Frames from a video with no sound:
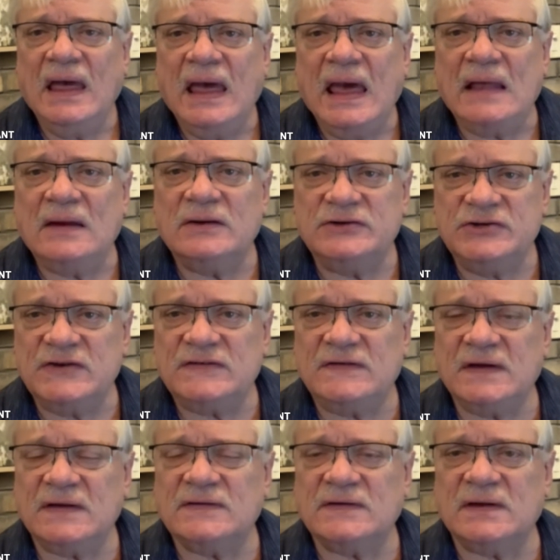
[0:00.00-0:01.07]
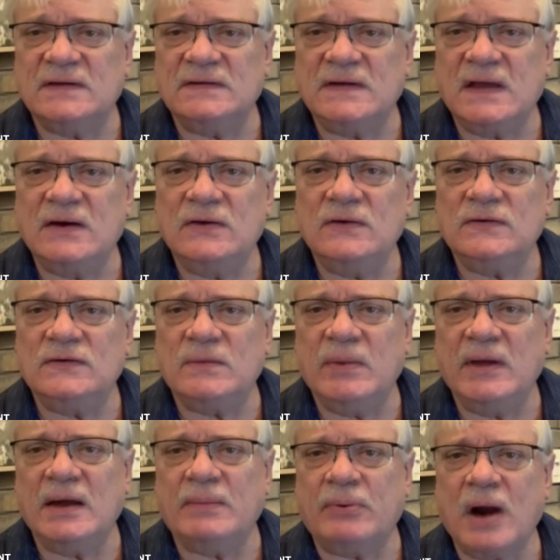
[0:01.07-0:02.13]
And logistics continues to
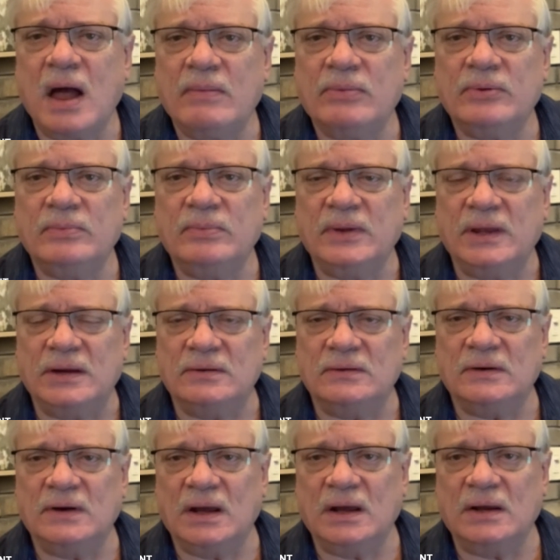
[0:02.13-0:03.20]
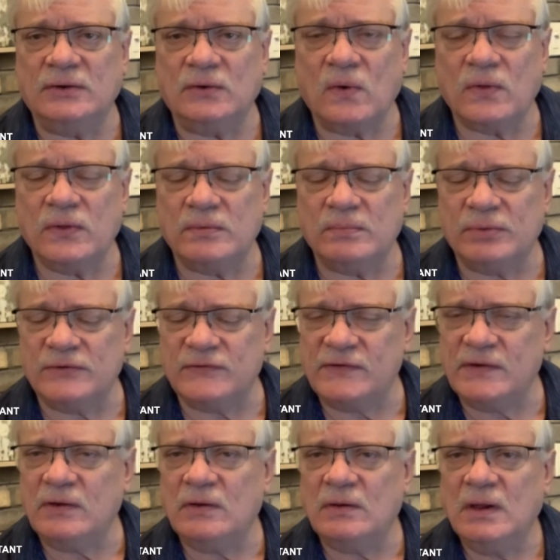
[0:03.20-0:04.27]
be a problem in northern
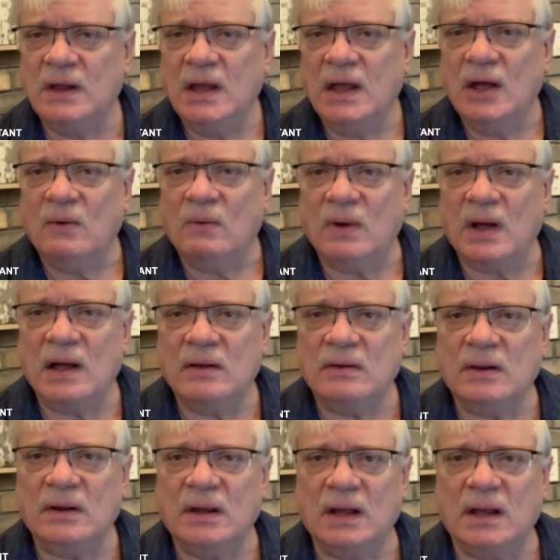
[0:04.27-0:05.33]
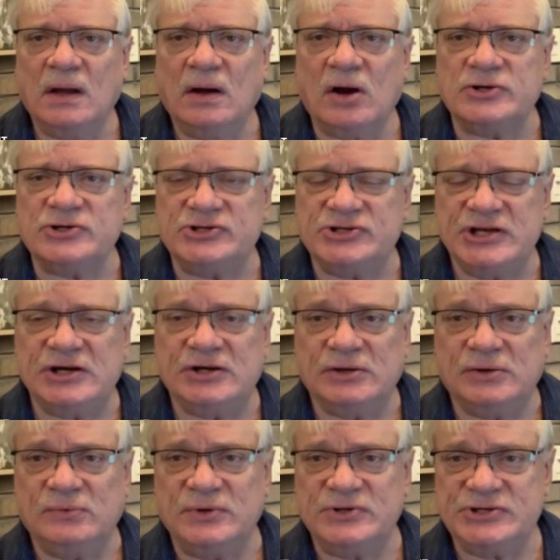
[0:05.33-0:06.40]
Brazil, while
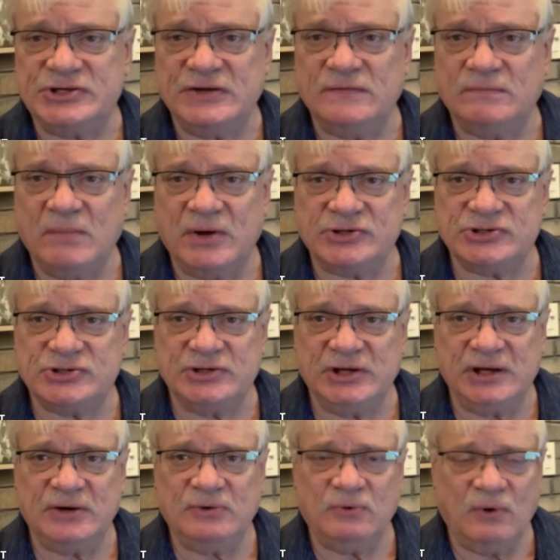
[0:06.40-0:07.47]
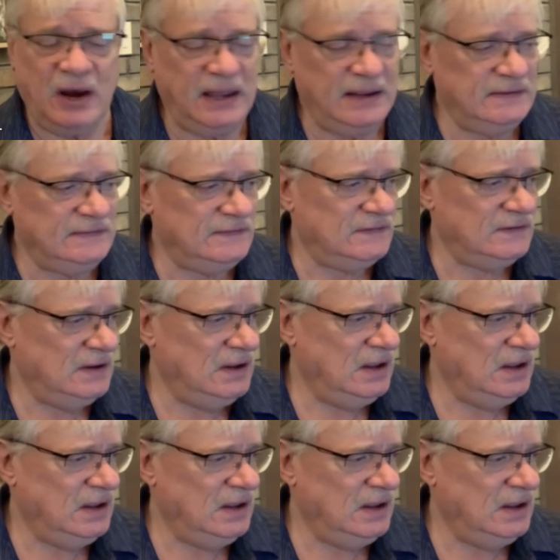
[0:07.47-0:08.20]
Argentina received much-needed rains.